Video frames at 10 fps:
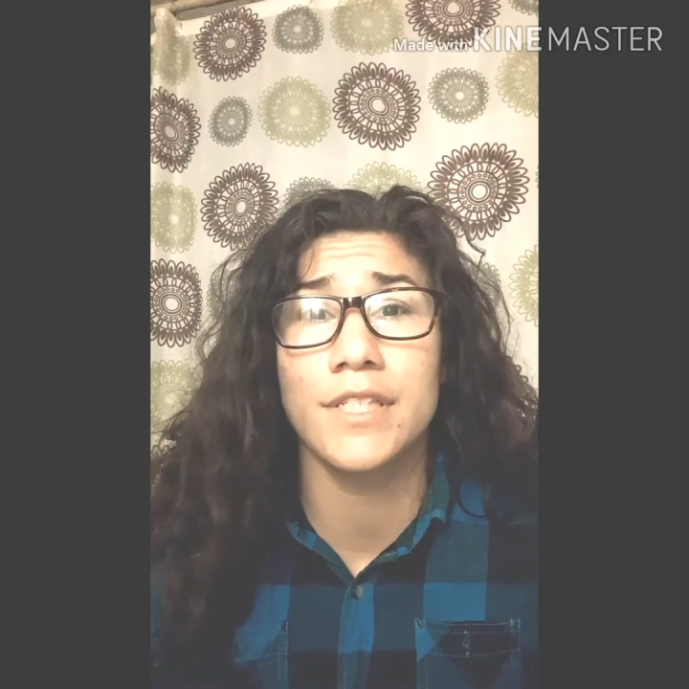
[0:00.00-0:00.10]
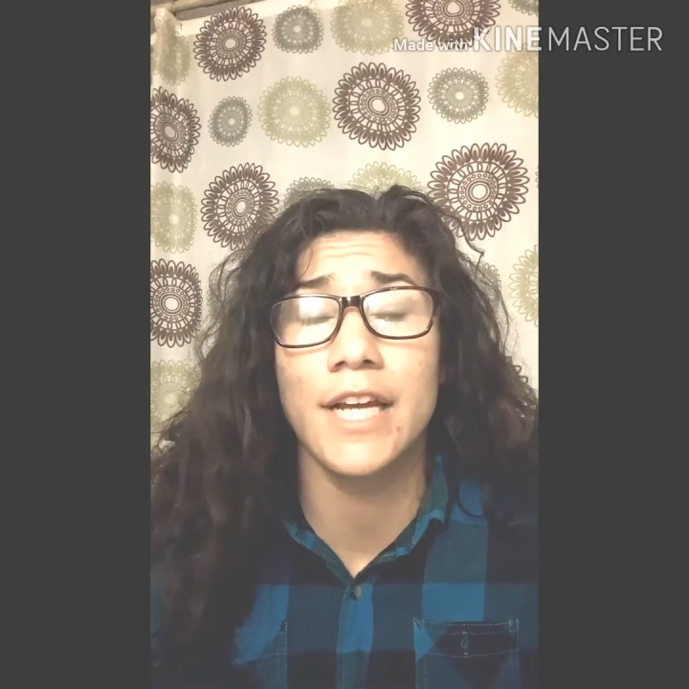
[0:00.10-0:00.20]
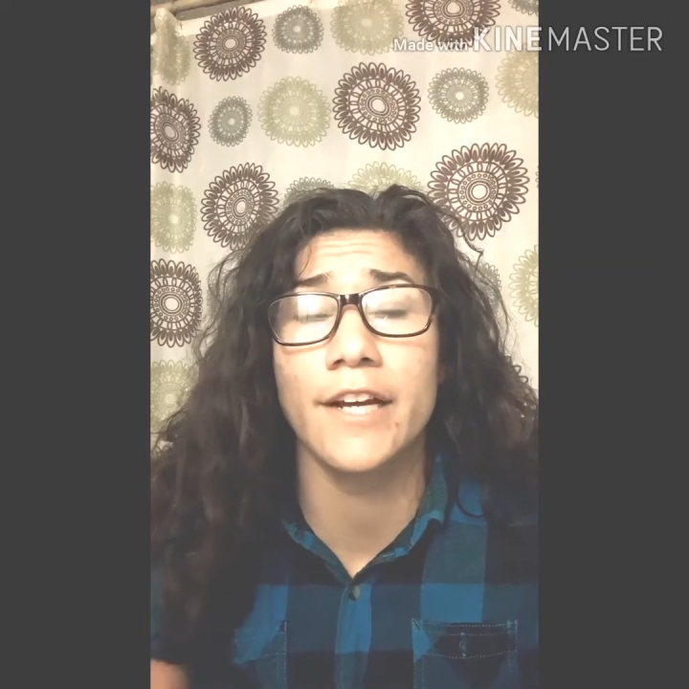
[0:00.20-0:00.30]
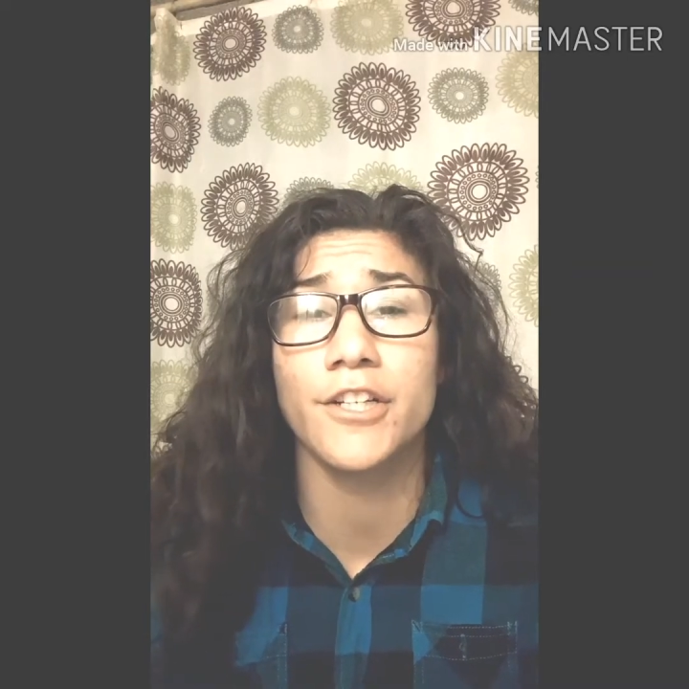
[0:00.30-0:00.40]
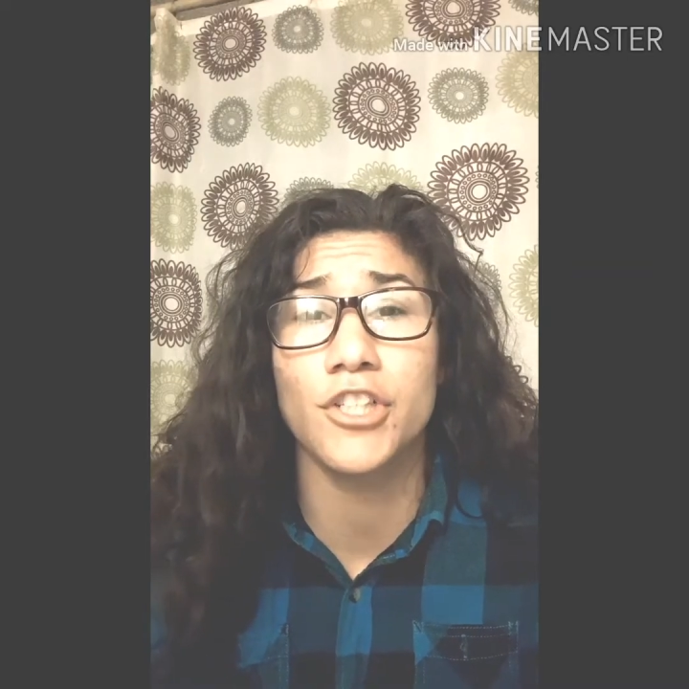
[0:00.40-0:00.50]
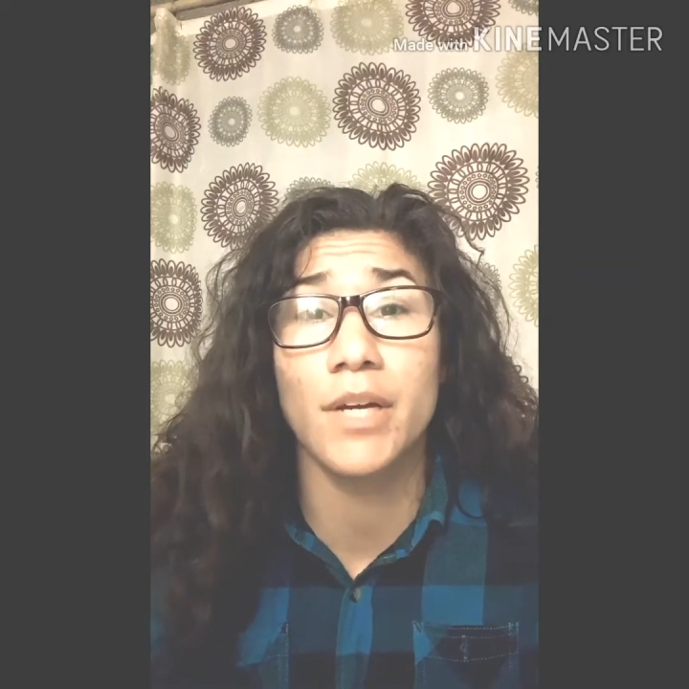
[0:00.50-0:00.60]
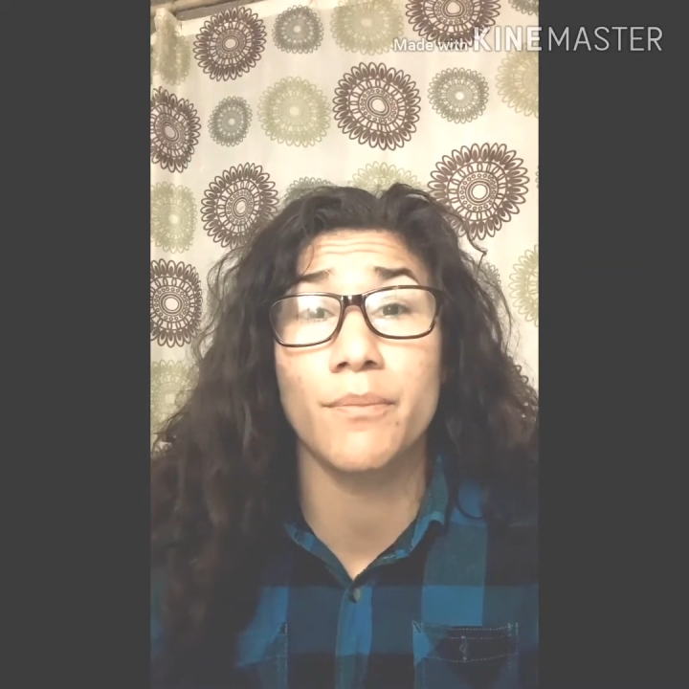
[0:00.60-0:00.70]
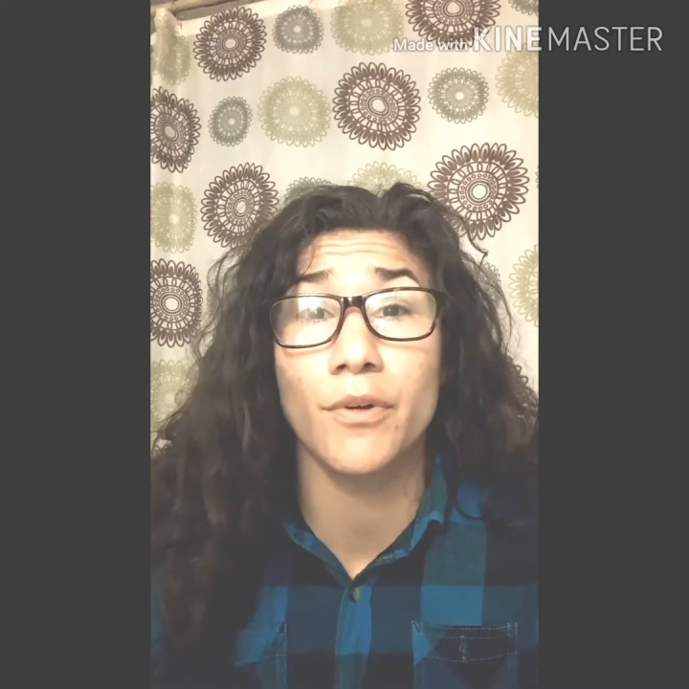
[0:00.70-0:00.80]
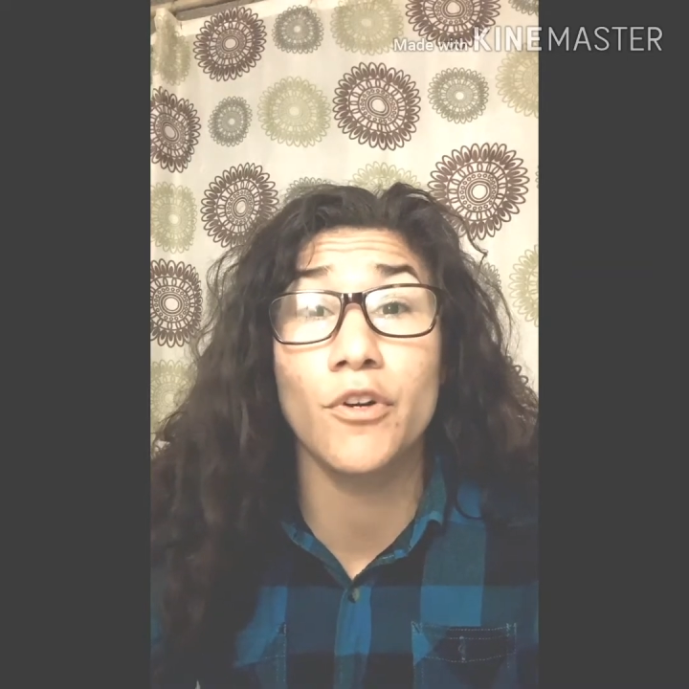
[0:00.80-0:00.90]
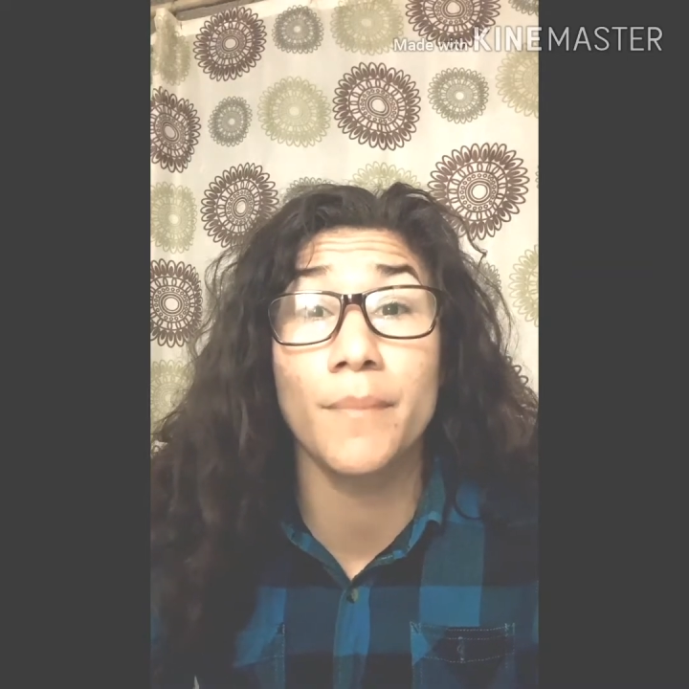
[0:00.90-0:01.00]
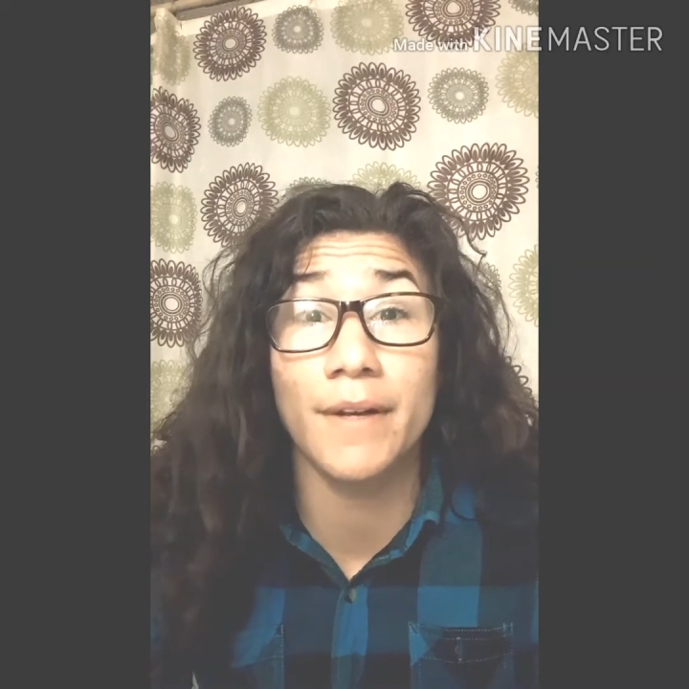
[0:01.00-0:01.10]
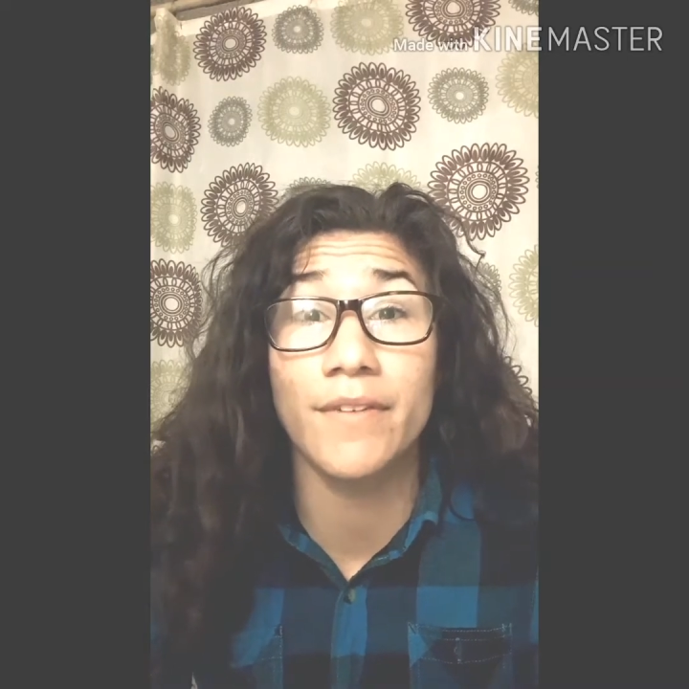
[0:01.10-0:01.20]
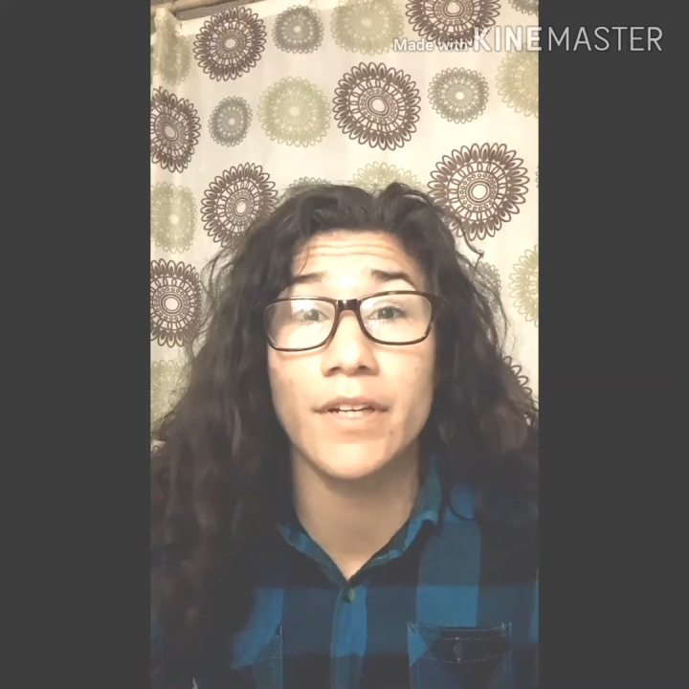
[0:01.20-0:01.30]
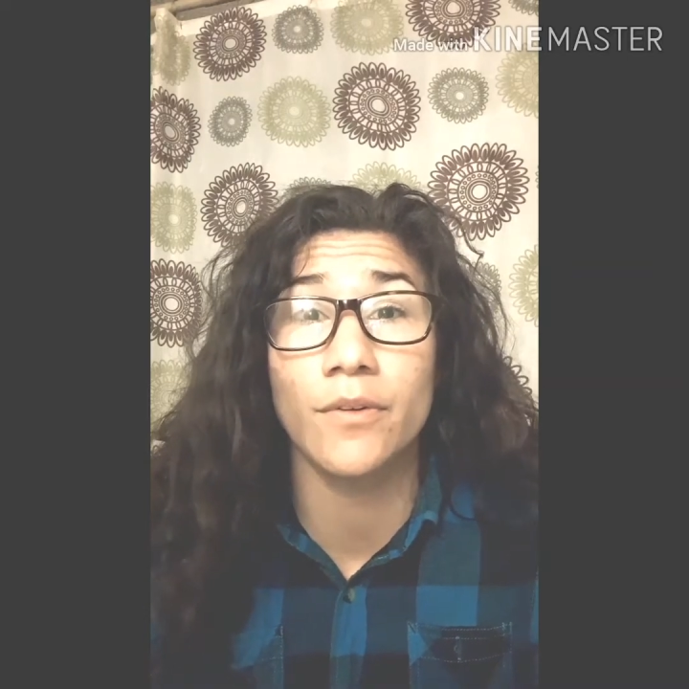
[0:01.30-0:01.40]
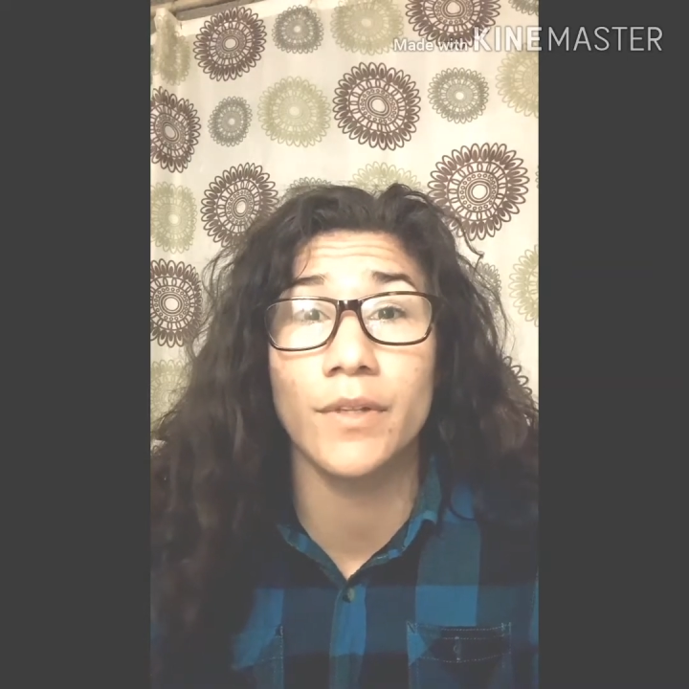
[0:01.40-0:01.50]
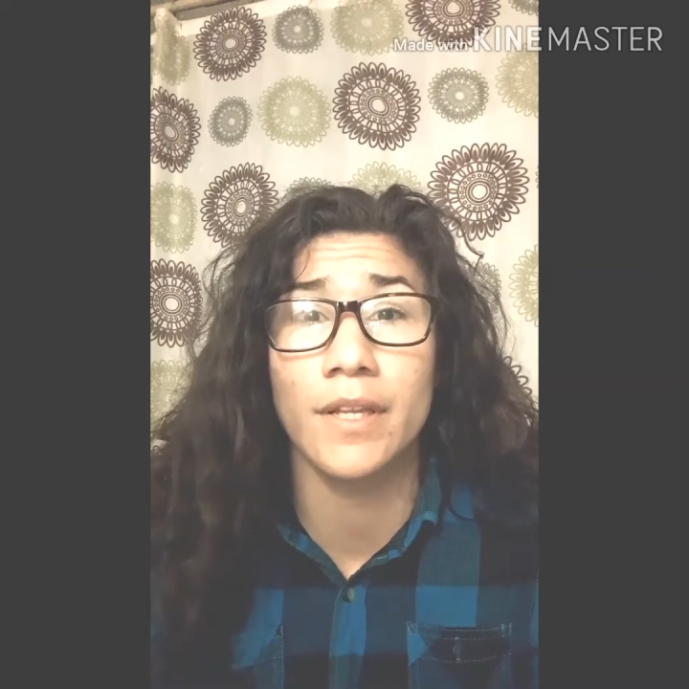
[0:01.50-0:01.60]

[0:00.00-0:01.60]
tire shop broke my vehicle.